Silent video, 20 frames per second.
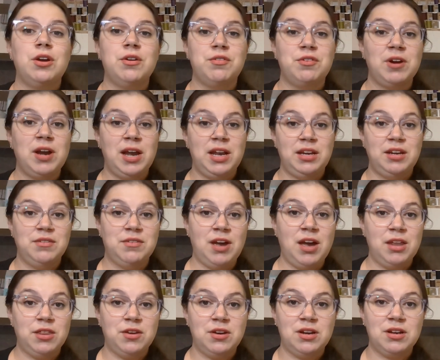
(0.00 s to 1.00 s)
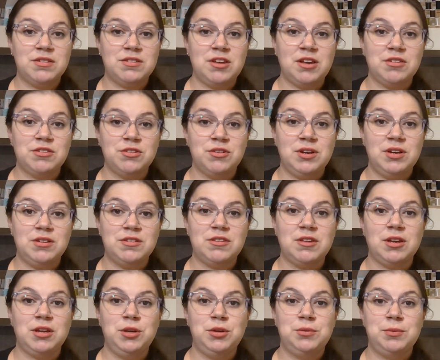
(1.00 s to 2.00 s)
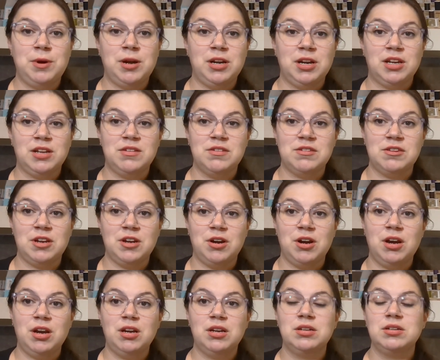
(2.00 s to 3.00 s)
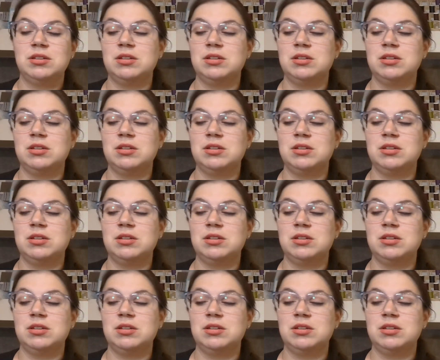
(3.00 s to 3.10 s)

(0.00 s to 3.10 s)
are a variety of other accessories that you'd want to consider.